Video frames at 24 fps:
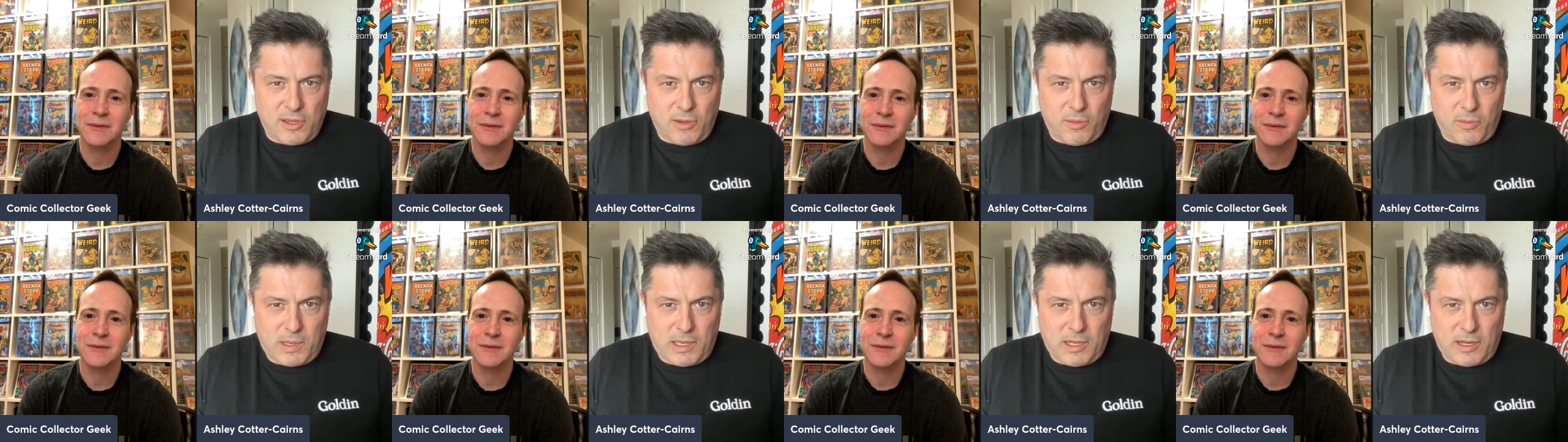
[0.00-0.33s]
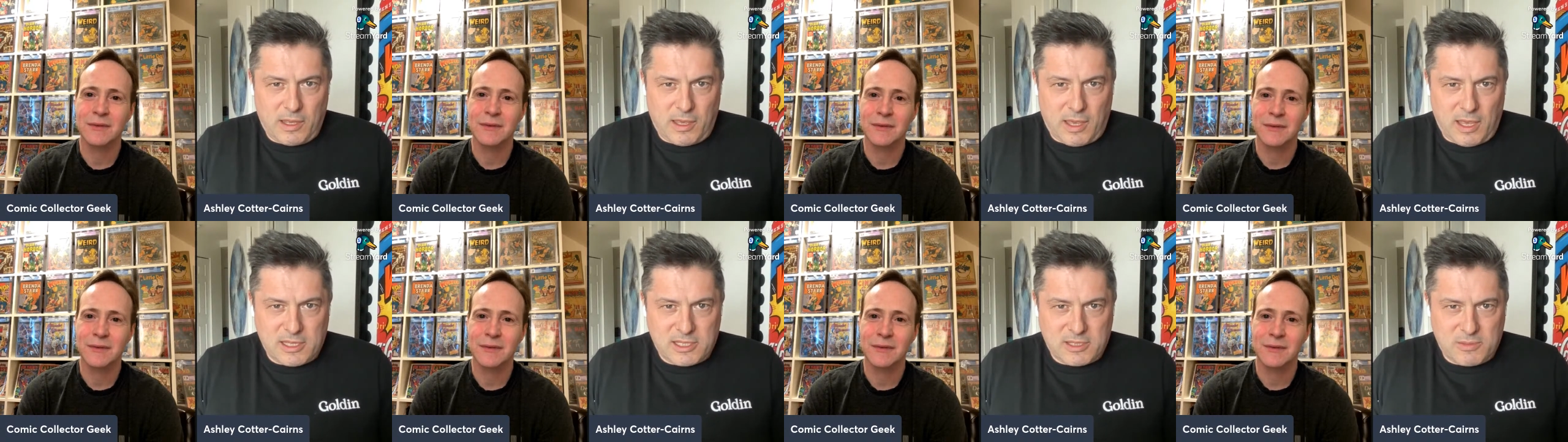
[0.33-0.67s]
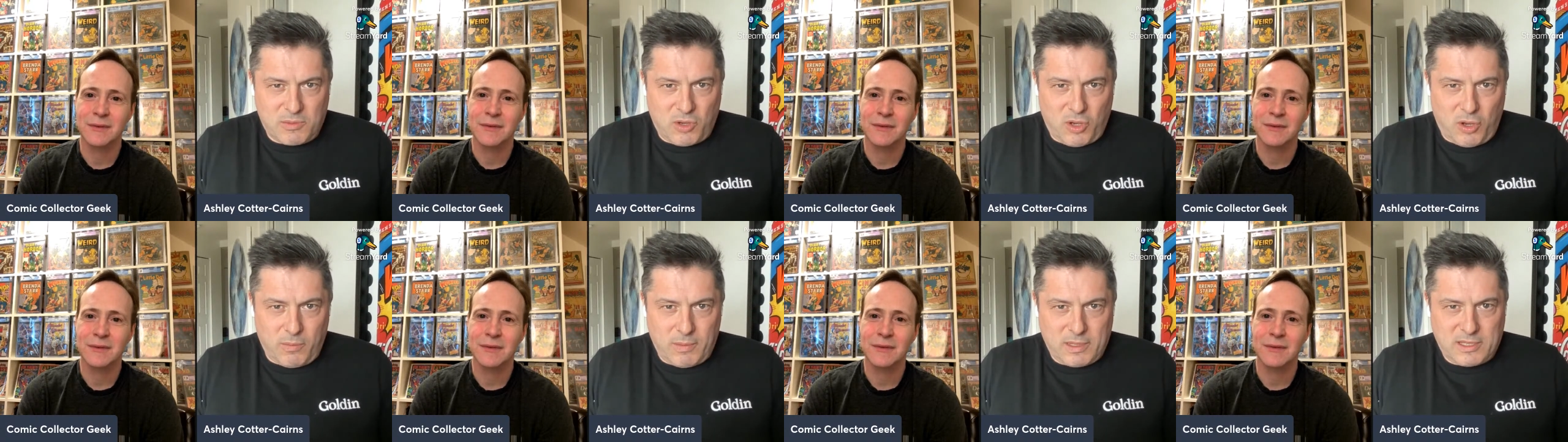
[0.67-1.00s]
Speaker 1: Are we going to get
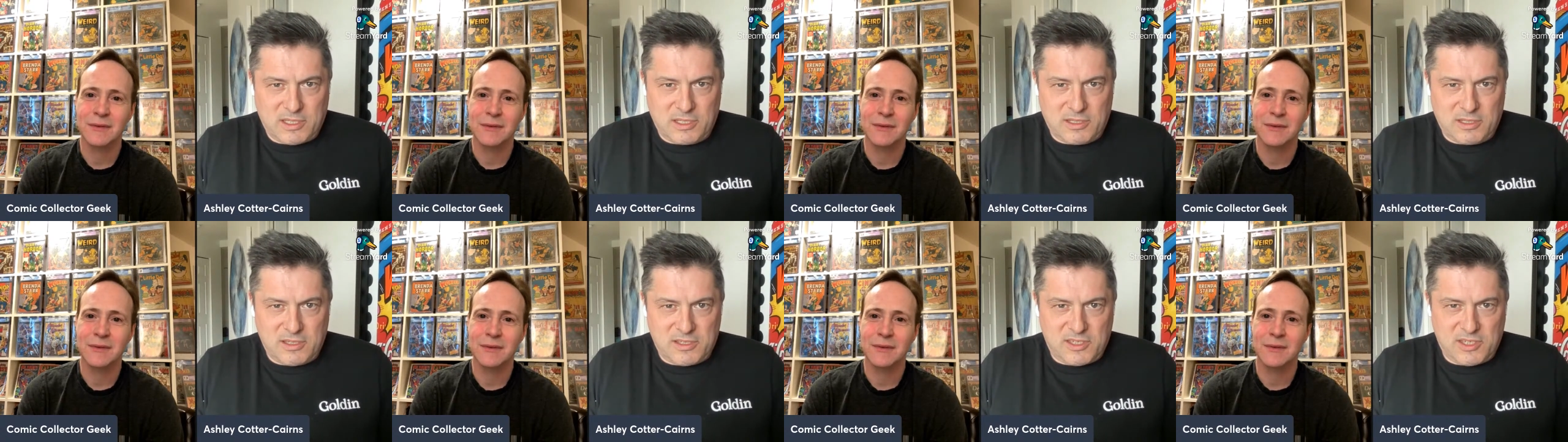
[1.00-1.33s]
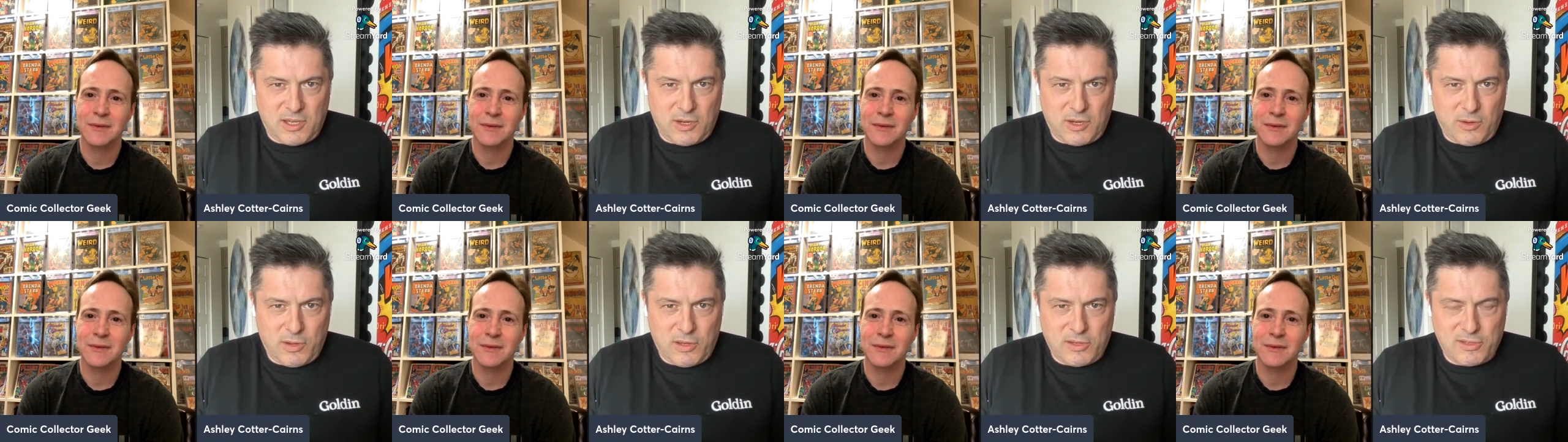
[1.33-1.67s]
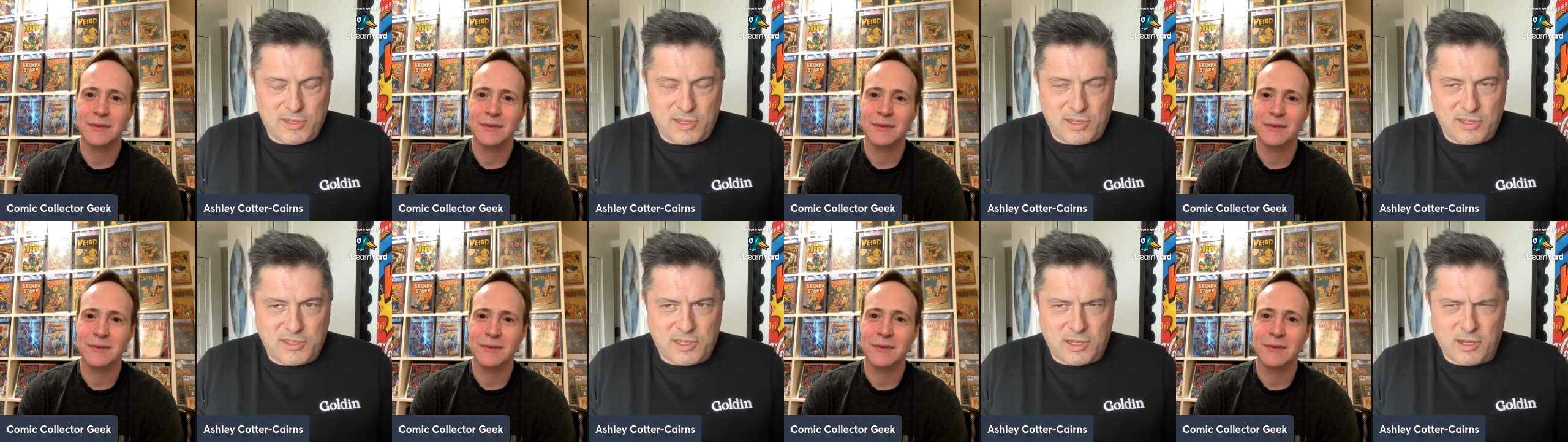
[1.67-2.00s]
some comics in the
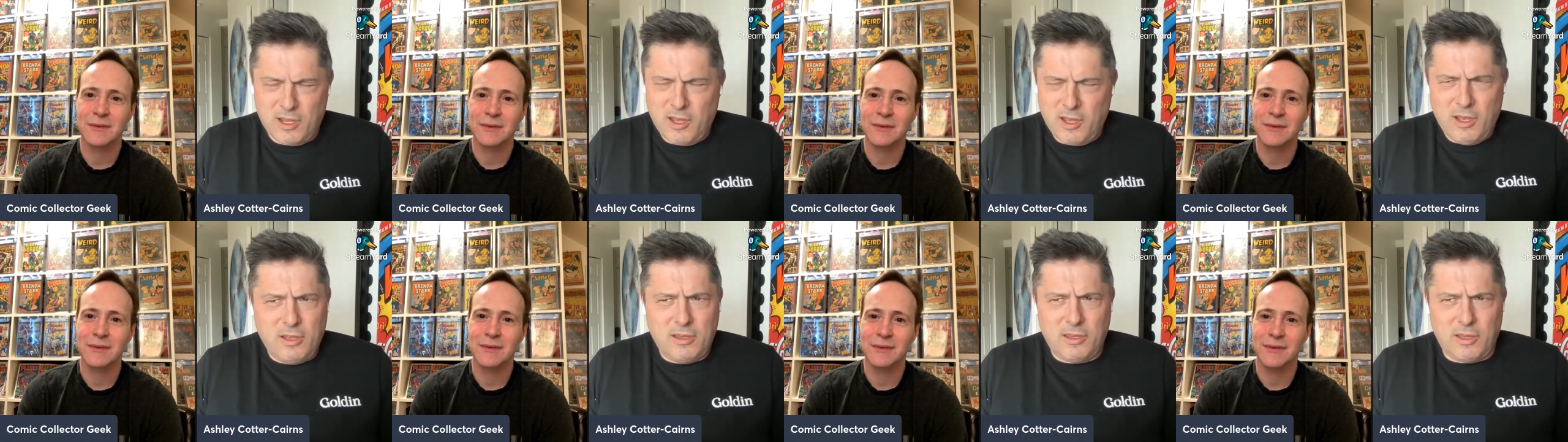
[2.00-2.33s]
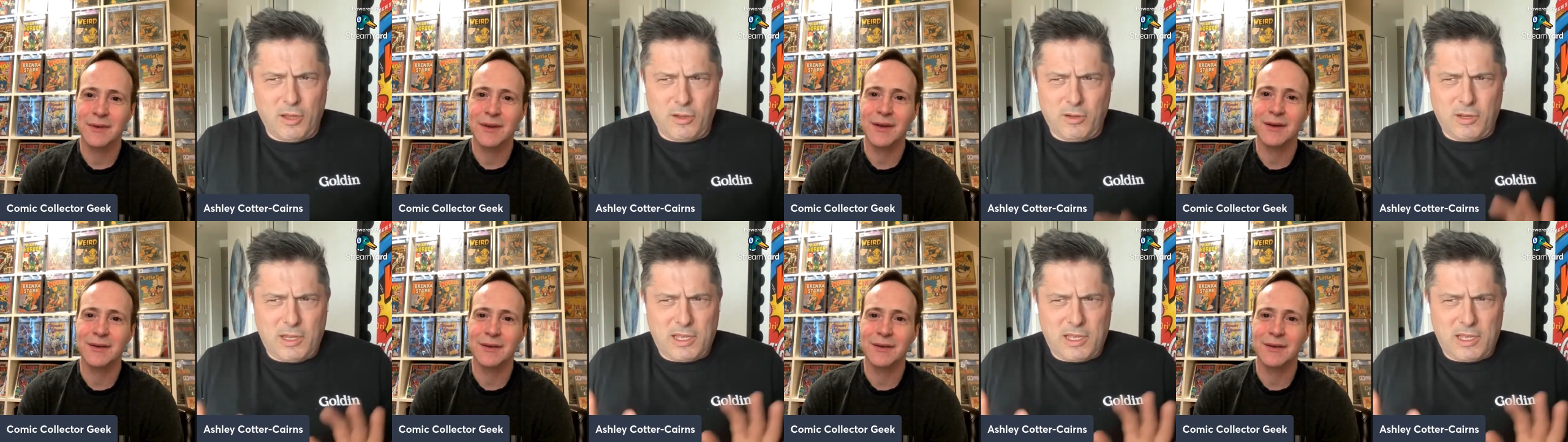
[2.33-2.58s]
series? And they said, no yeah.